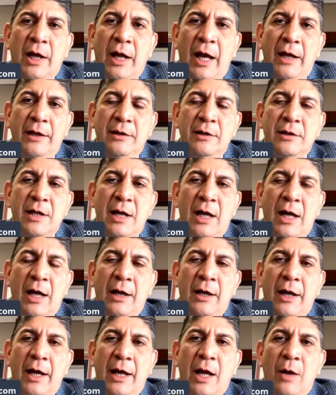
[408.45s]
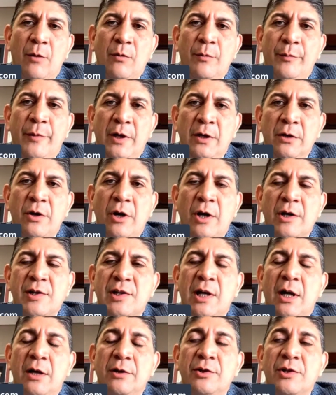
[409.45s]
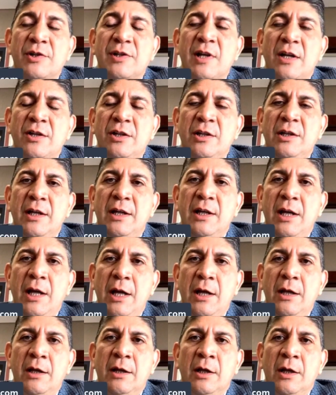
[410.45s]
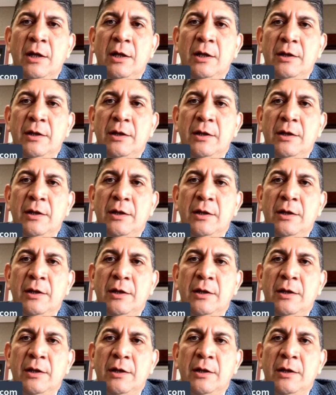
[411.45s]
and our build cost down to such a degree